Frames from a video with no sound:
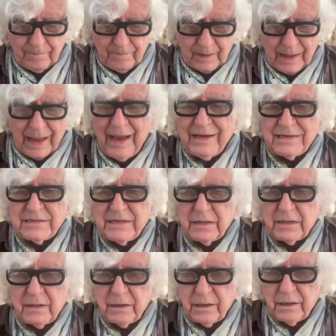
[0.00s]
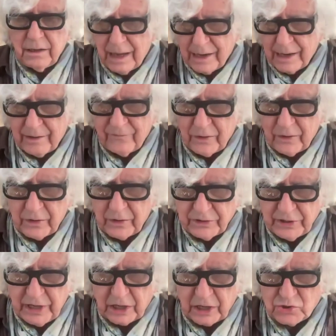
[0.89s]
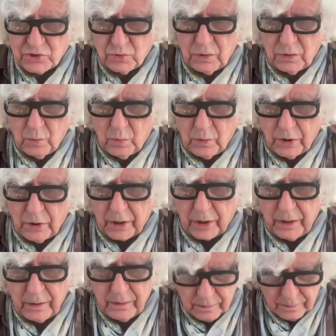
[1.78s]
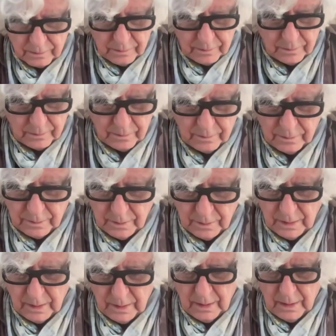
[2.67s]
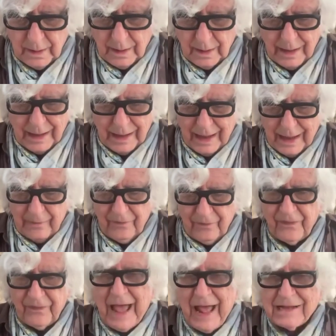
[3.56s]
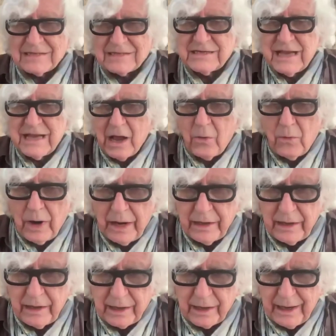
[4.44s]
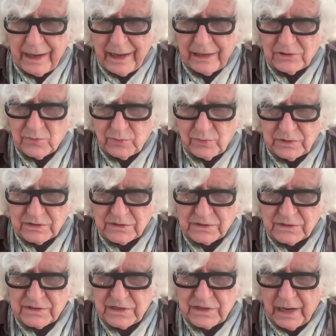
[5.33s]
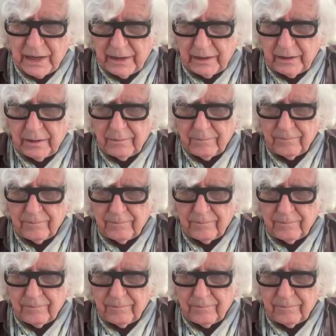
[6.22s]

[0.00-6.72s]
I did a lot of architectural work. And that's how I engaged with society.